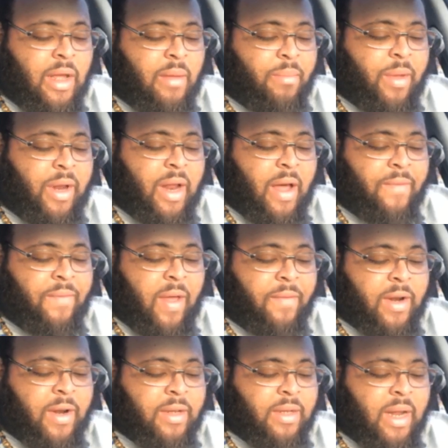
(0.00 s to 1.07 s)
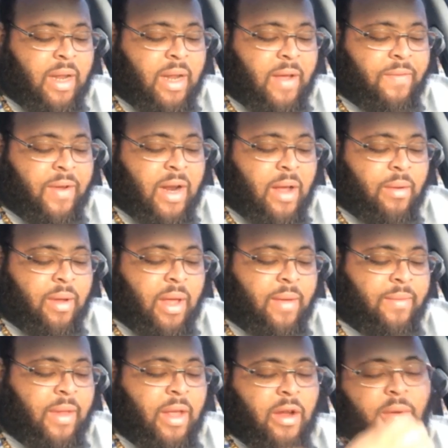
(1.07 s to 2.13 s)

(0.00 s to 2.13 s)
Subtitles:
Be thou faithful unto death, and I will give thee a